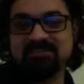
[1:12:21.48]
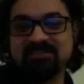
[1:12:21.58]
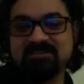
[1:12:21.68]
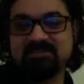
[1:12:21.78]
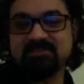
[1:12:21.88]

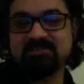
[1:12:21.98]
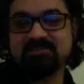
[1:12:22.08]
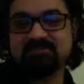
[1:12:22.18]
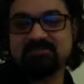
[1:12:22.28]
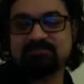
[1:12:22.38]
try to
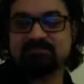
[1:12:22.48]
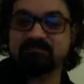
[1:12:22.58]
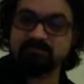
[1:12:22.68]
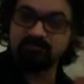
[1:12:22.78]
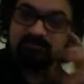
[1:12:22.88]

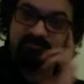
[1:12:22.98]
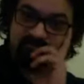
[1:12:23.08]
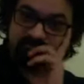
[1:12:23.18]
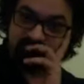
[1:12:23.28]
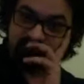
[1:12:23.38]
make it
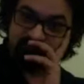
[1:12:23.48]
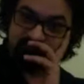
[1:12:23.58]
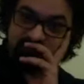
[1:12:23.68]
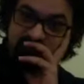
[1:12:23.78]
as simple as